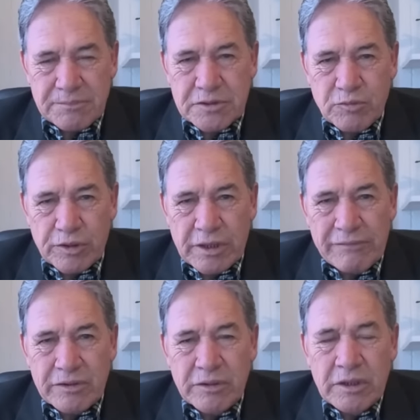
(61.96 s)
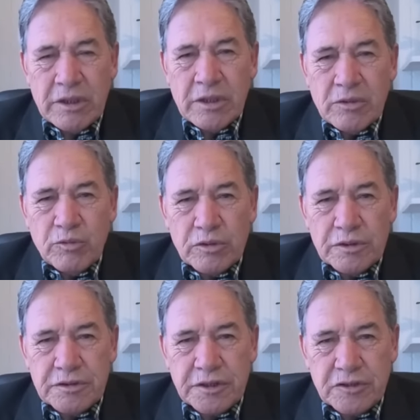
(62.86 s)
slips and what have you, will
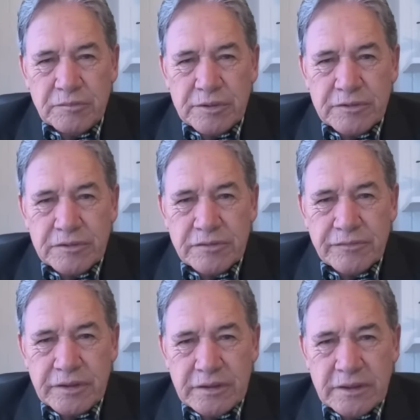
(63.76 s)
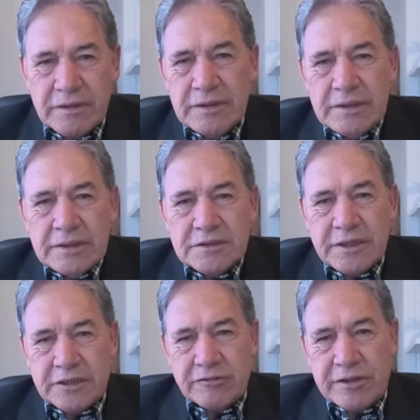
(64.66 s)
continue because of the uh,
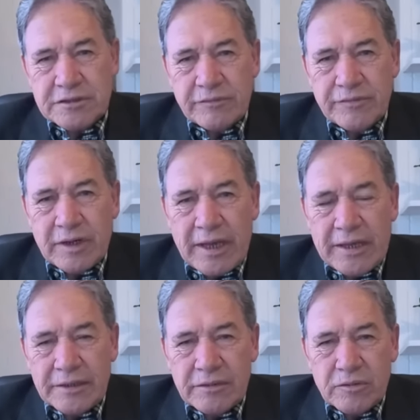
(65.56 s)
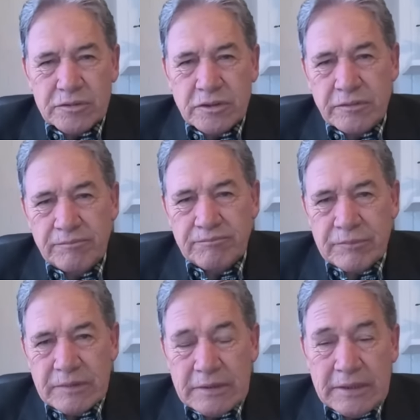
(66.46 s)
saturation of the land and also,
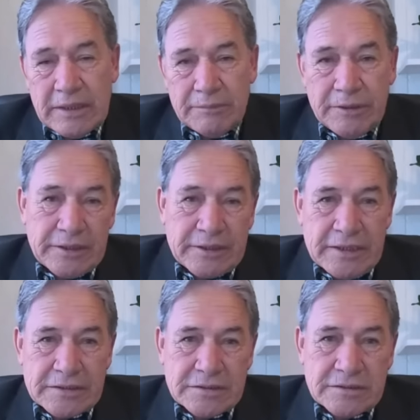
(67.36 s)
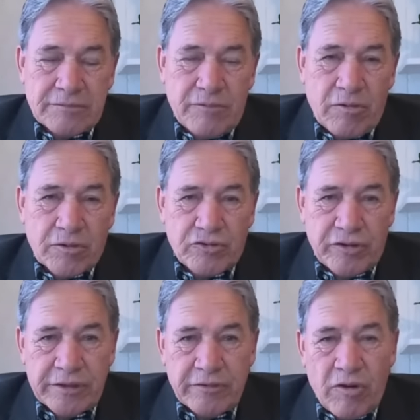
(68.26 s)
in many cases, the wrong
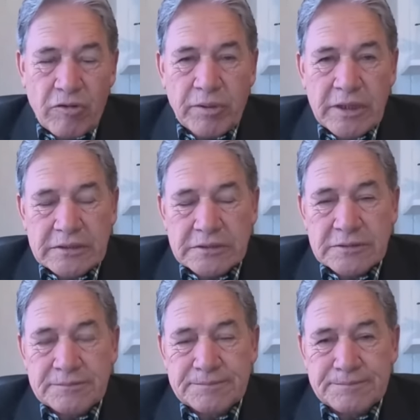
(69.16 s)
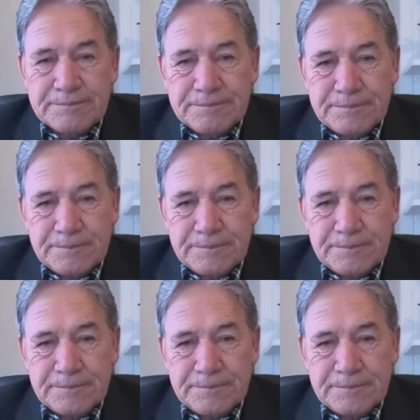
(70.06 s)
tree in the wrong place. Mm.